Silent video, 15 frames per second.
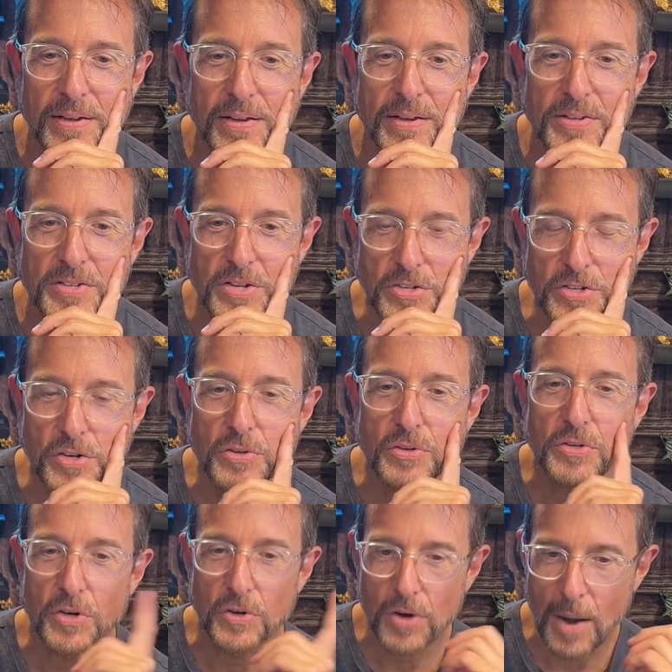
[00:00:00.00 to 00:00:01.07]
So
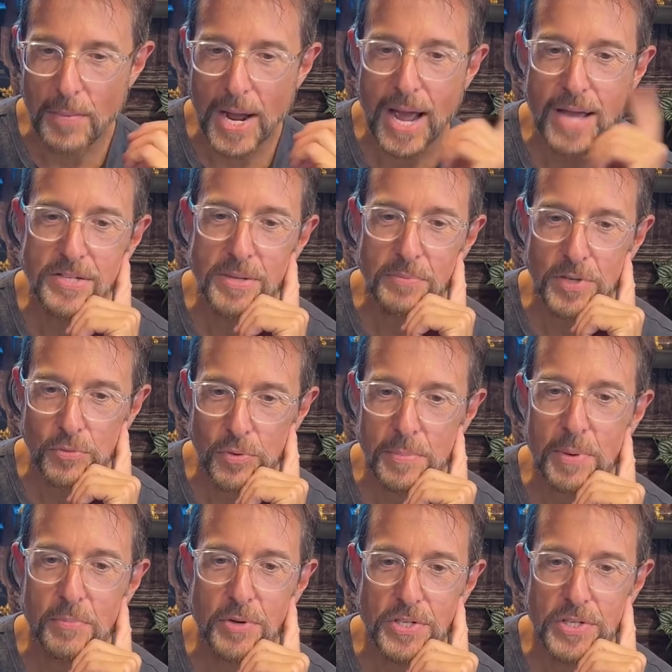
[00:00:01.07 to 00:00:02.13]
your grandma had something you
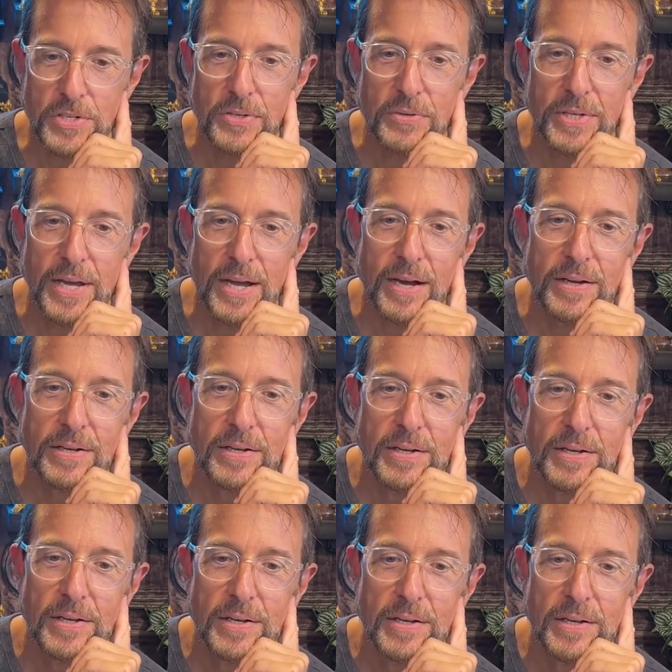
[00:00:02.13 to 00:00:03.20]
remember too. Yeah.
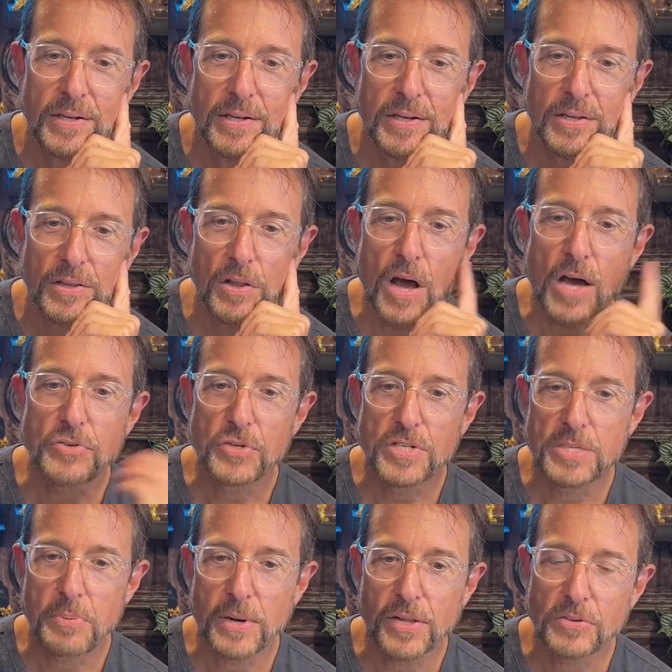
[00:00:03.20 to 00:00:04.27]
Laundry
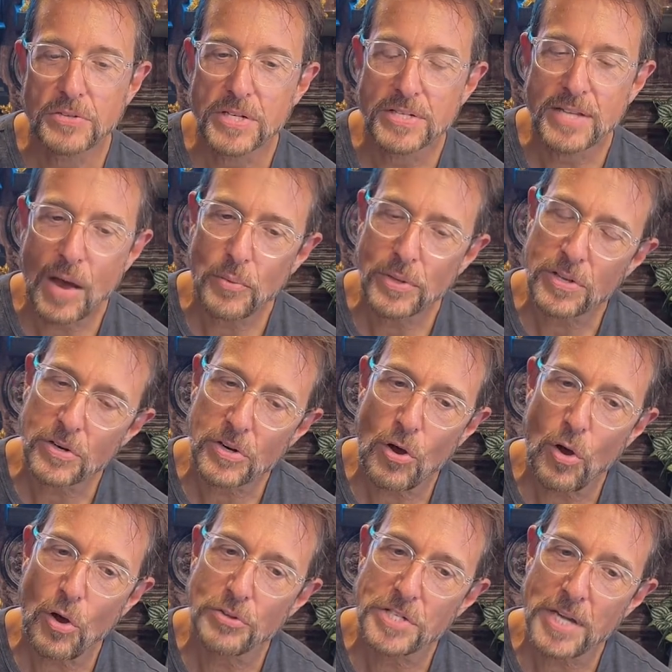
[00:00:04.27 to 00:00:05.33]
sprinklers. Is that what they're
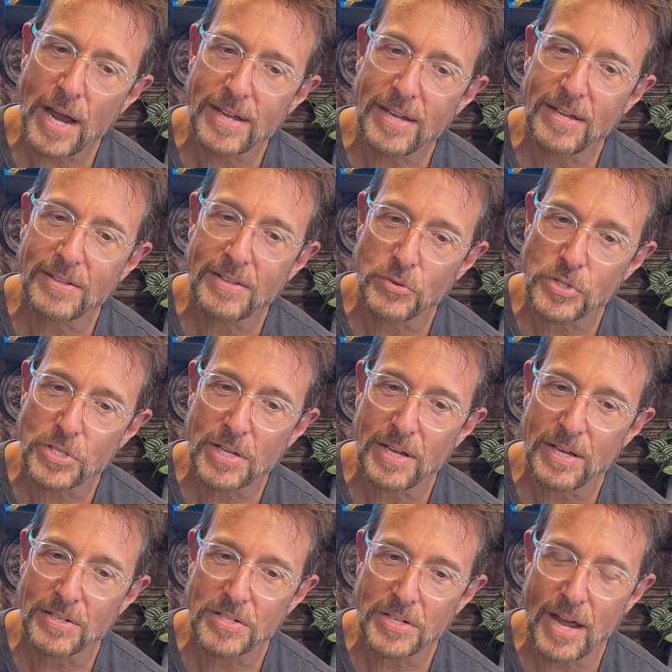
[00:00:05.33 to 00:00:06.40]
called, Jackie? Those
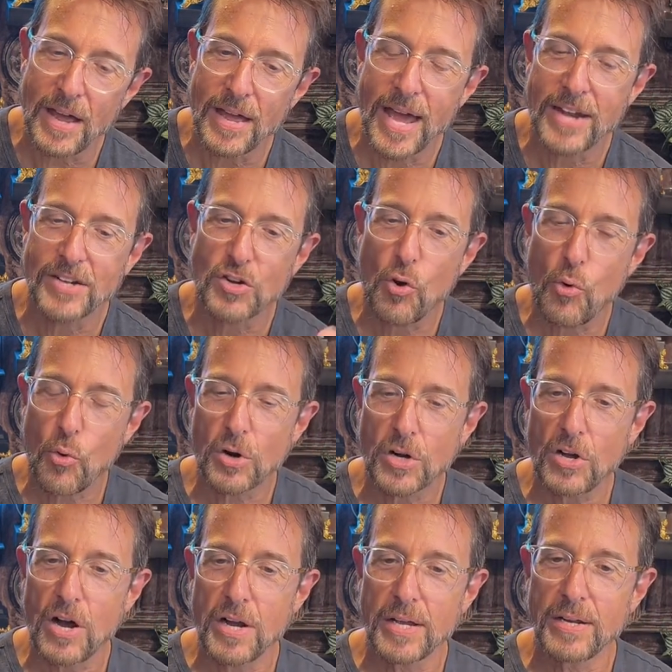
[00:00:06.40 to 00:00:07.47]
things? Yeah, it had cork
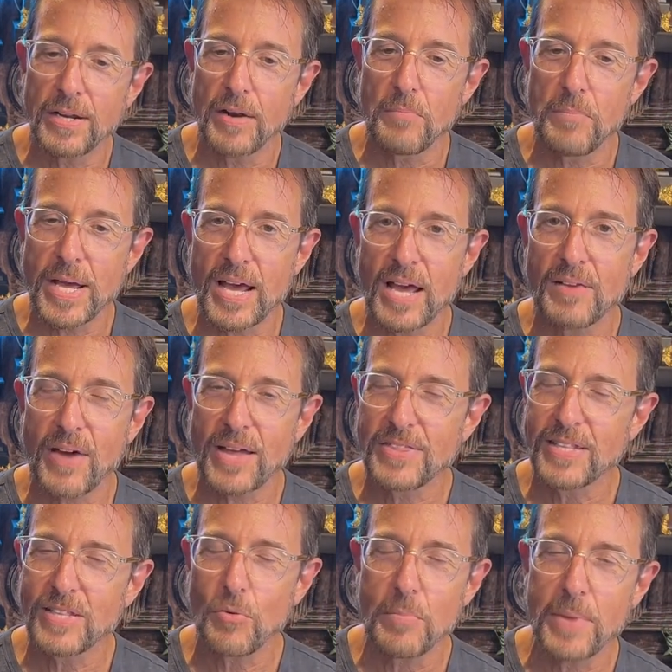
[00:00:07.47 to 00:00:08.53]
on it. I think
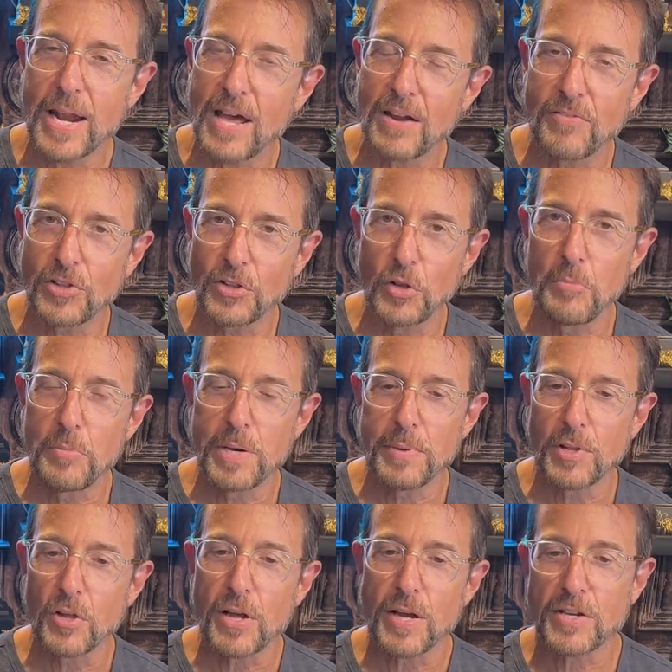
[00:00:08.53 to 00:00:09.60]
they were made out of aluminum. It
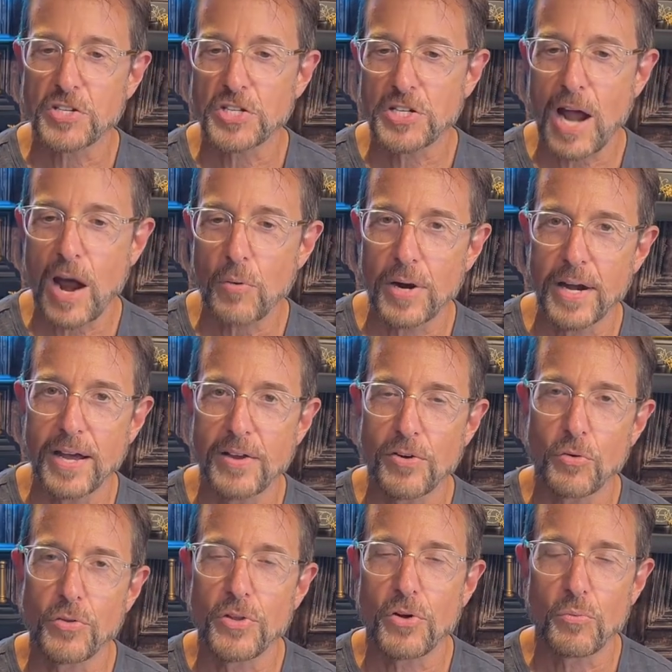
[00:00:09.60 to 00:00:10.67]
looked like a shower head or
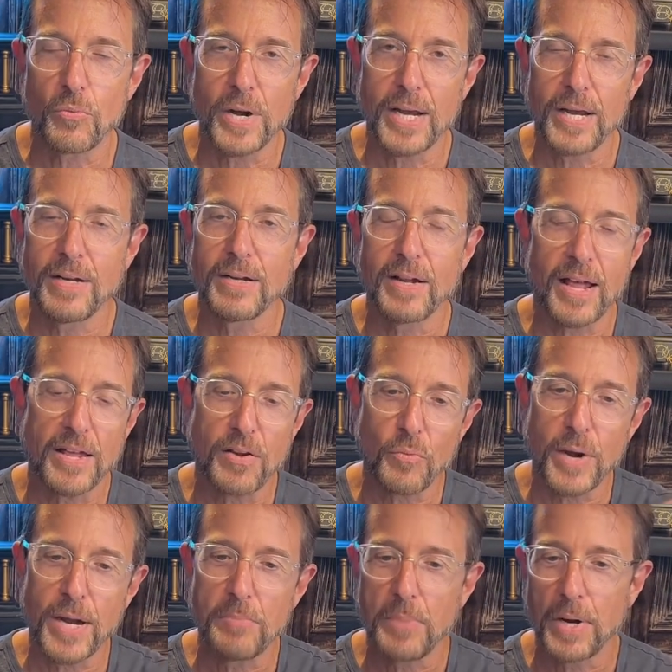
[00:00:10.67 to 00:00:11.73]
the rain
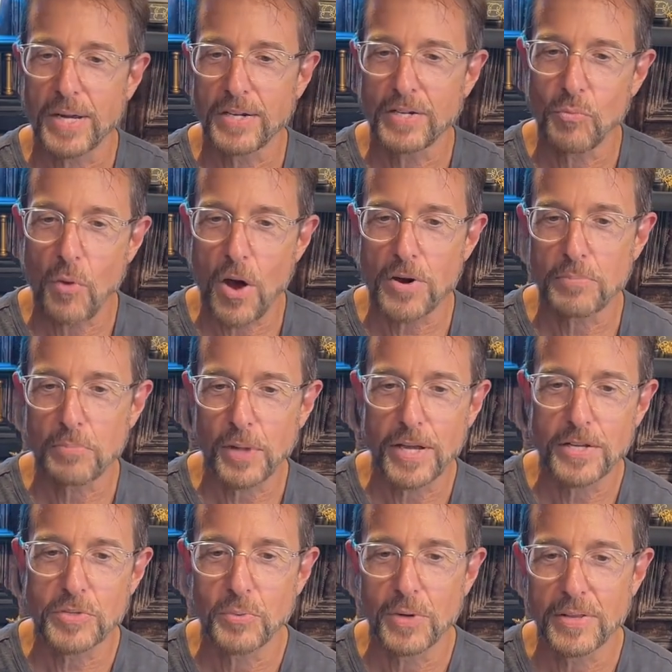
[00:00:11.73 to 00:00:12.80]
bucket you watered
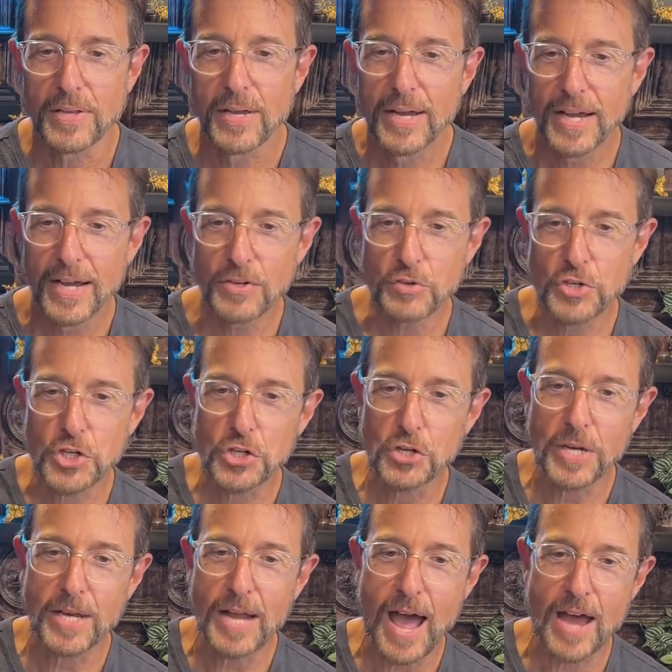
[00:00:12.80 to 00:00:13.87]
plants with. And you shook
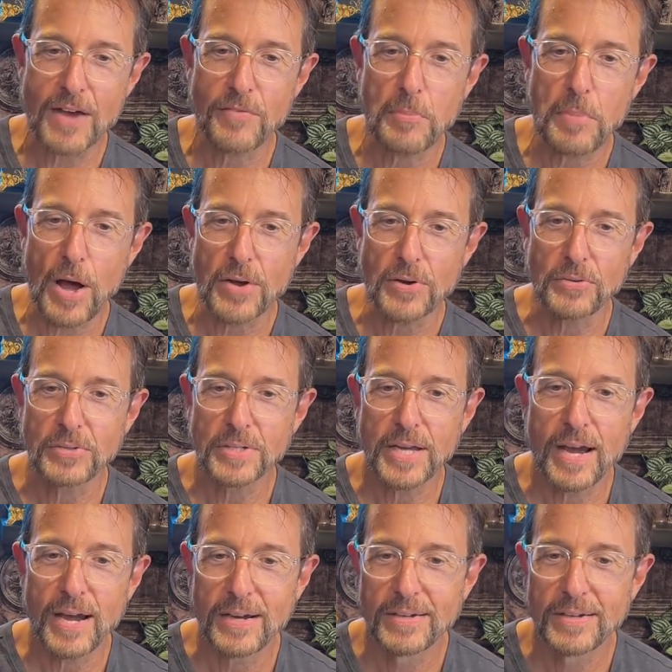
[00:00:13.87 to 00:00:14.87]
it out of a bottle. Yeah.